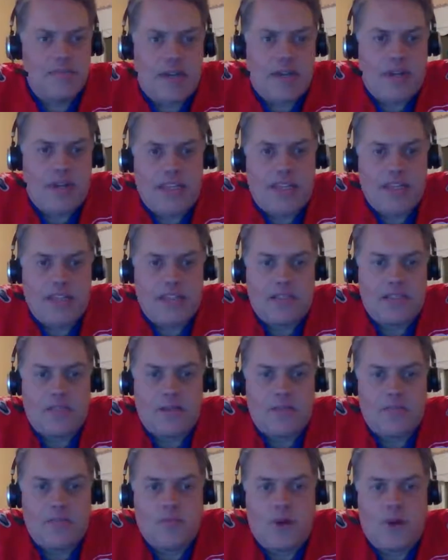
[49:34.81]
guess
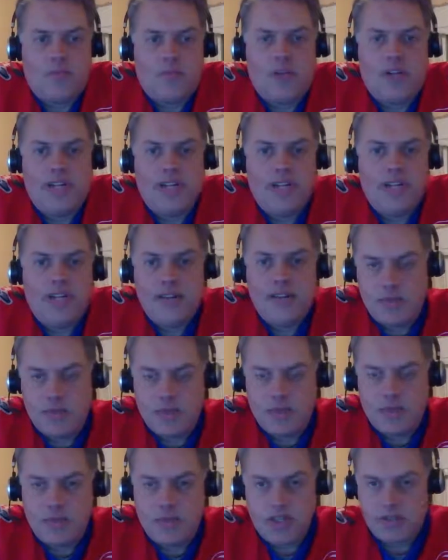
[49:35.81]
what I did was
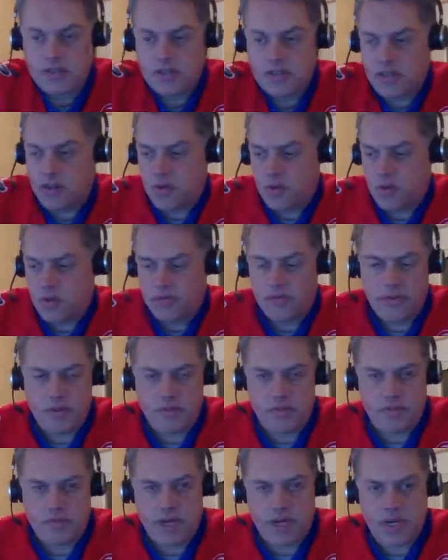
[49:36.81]
basically go over
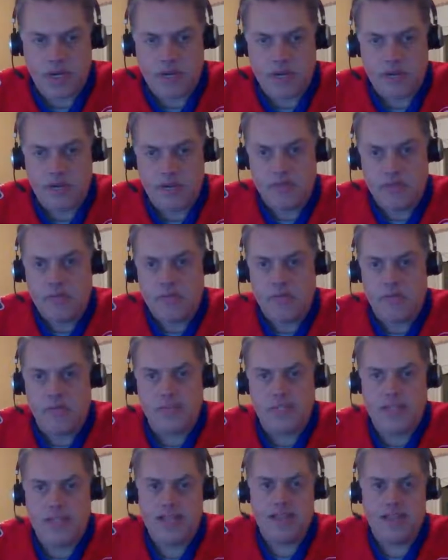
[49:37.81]
my
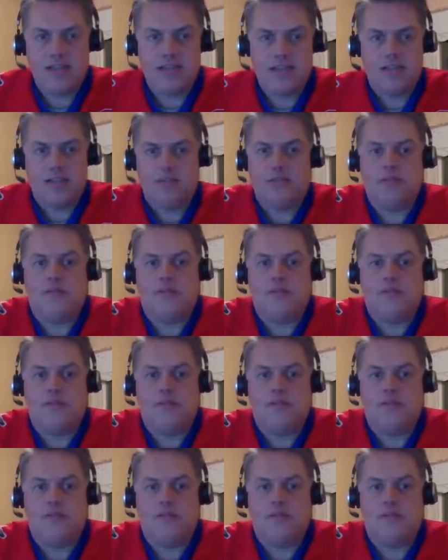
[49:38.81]
standing